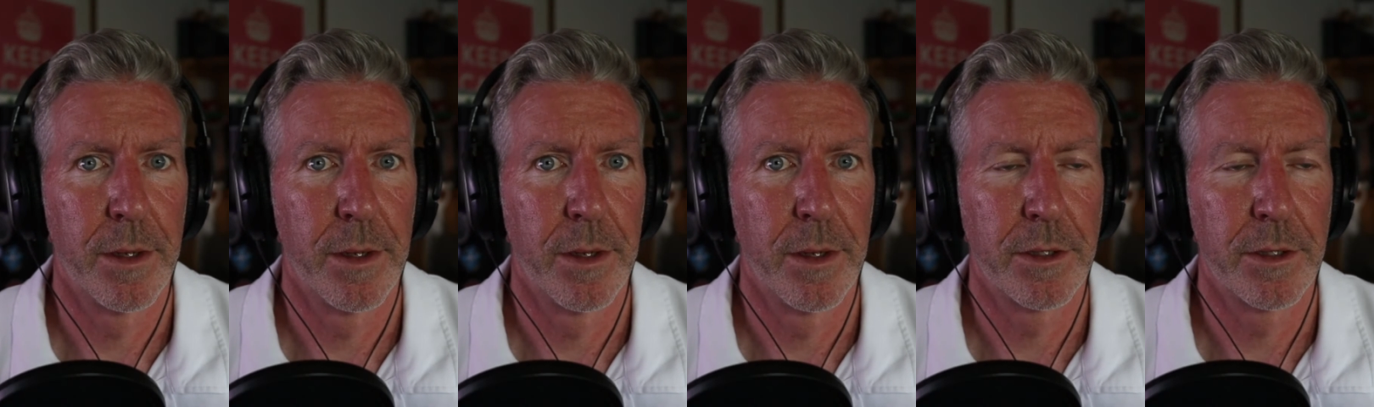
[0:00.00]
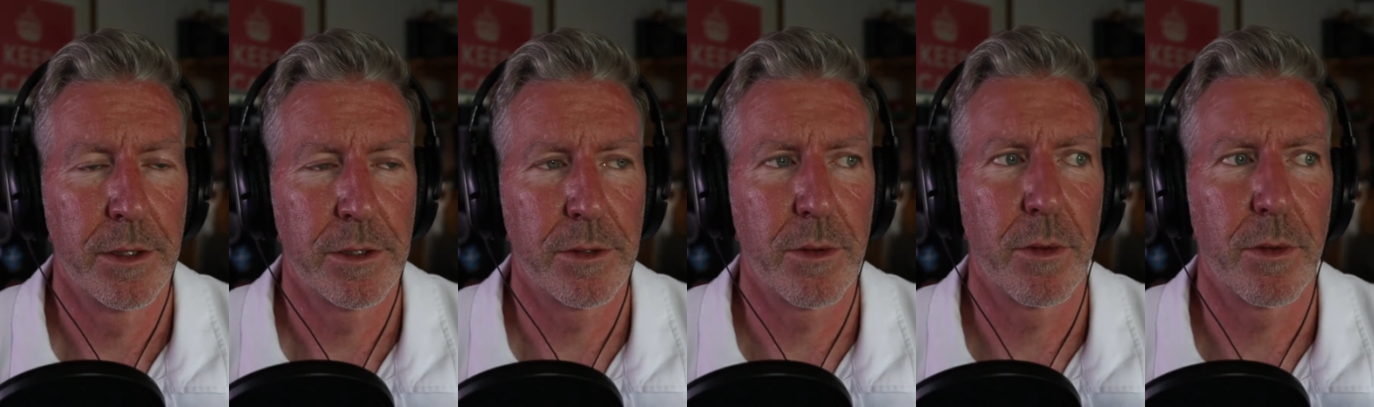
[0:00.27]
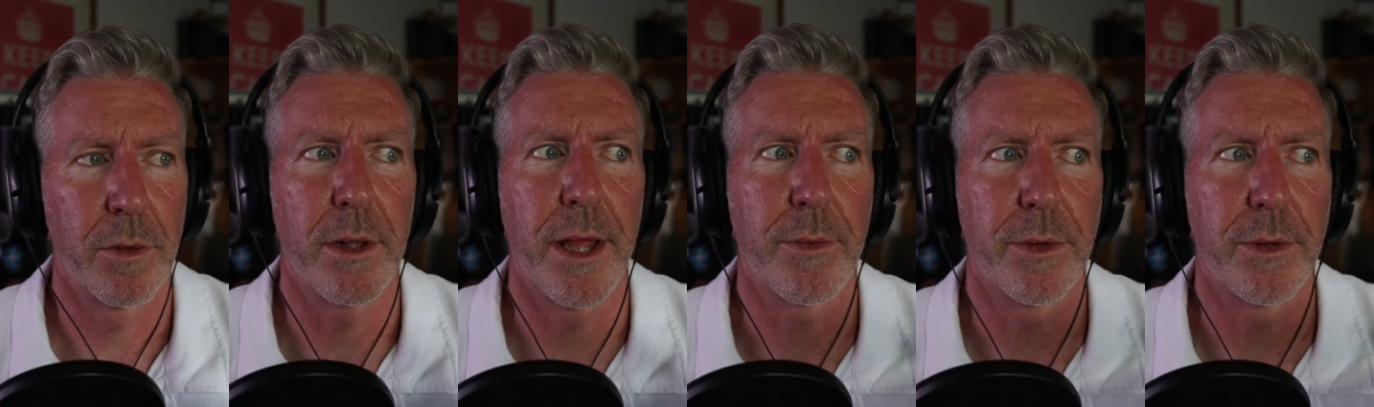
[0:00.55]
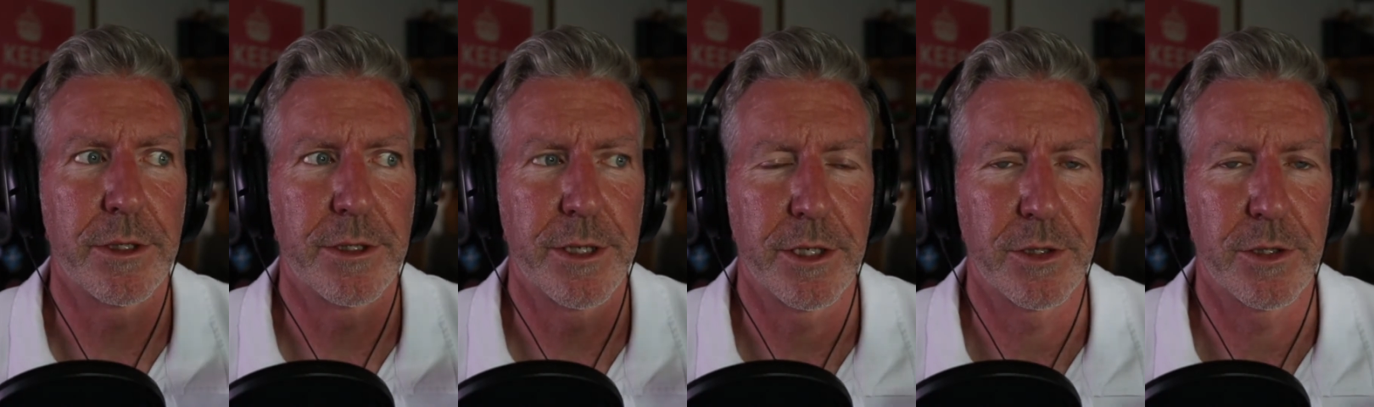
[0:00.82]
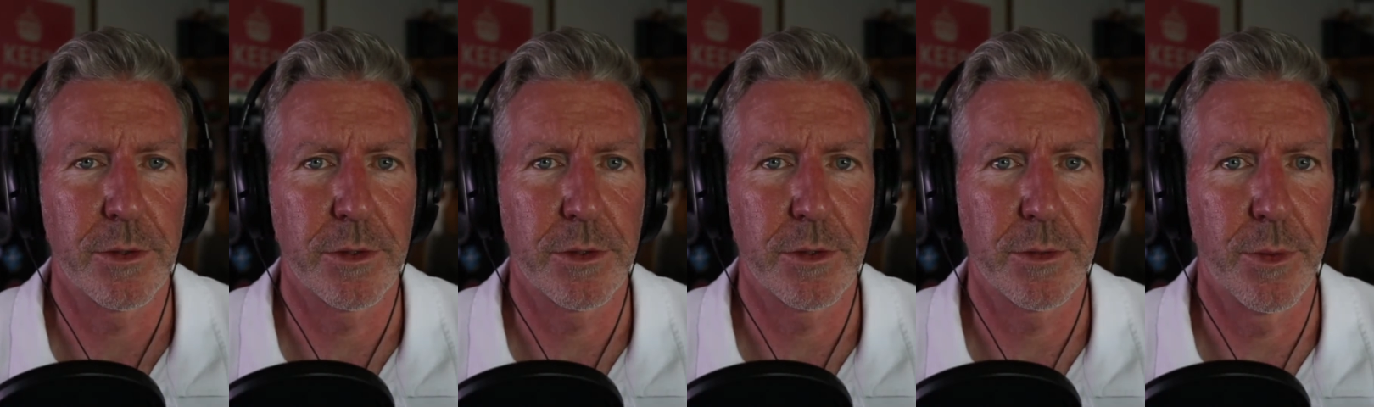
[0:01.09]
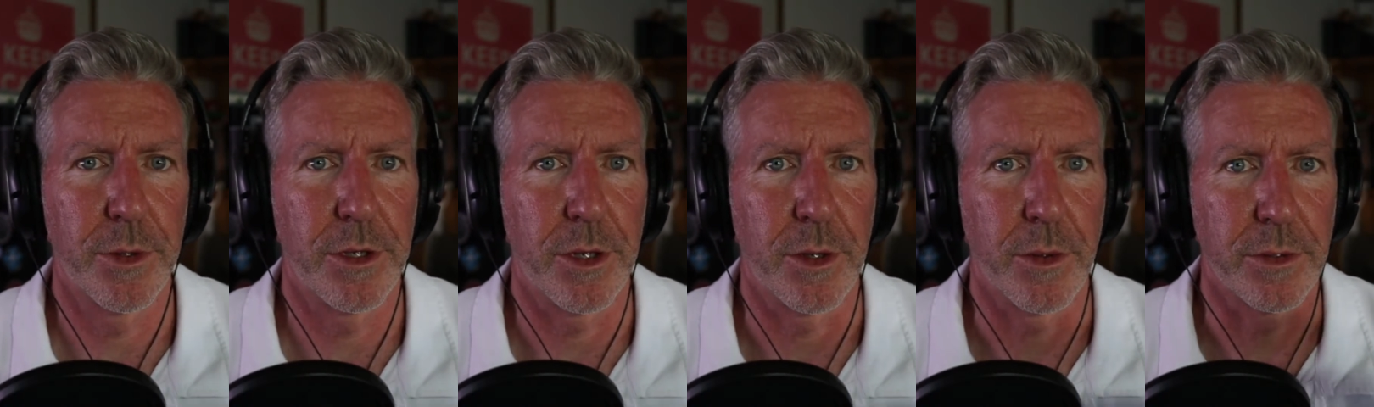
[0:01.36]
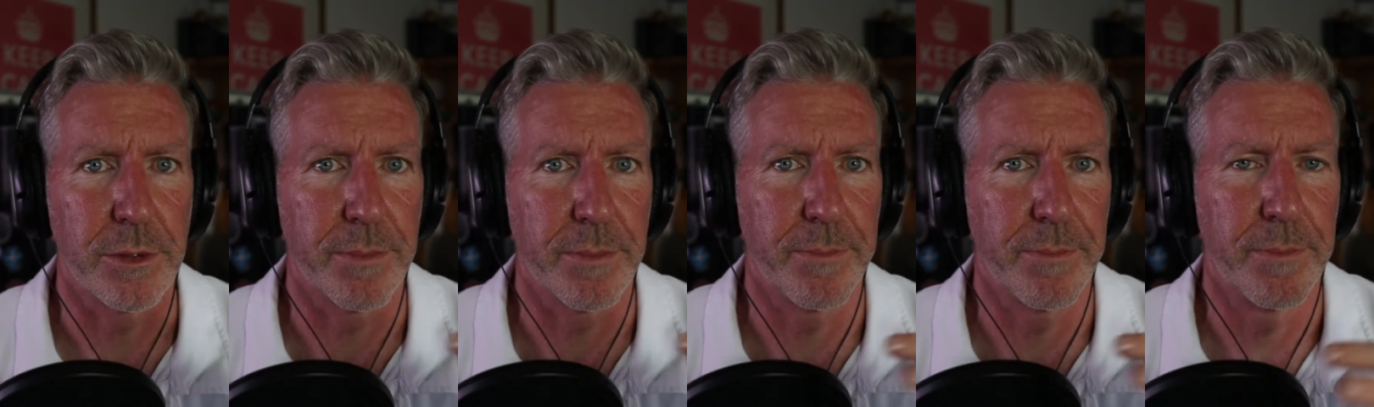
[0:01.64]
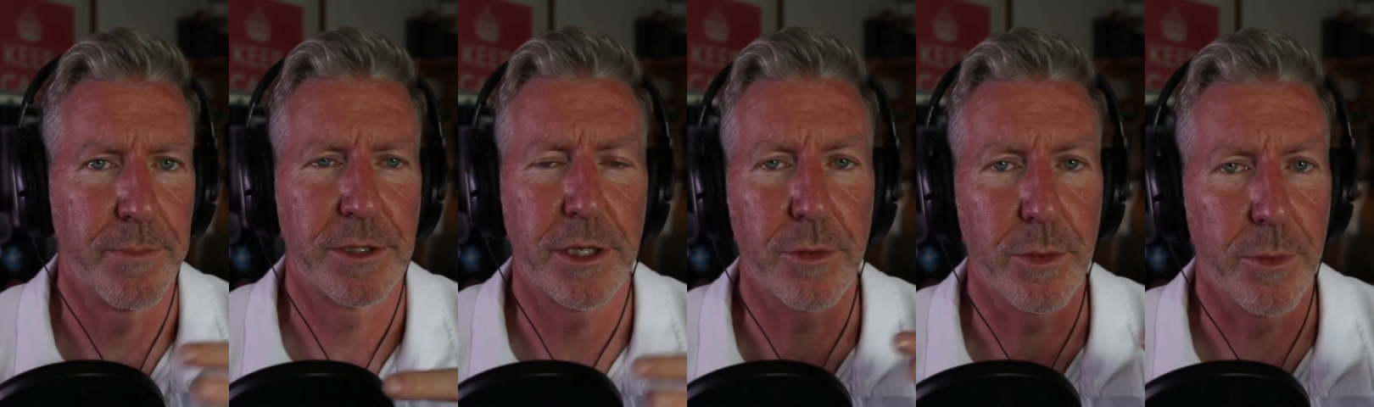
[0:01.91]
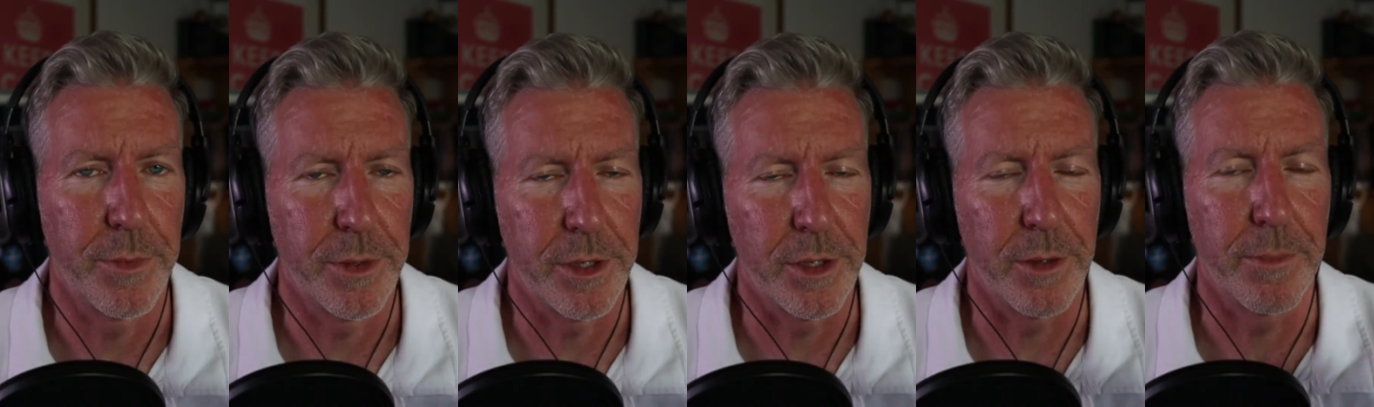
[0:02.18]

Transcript: So like what Citra would do,